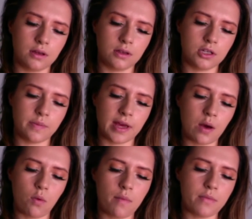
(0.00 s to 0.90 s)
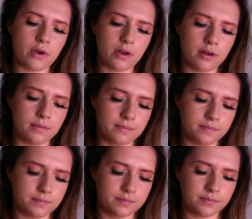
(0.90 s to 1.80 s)
Let me get one more.
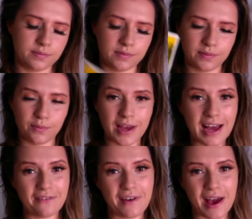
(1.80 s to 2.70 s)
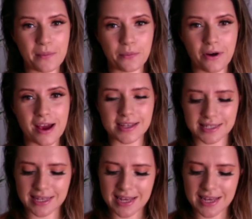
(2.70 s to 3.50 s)
We have the Empress.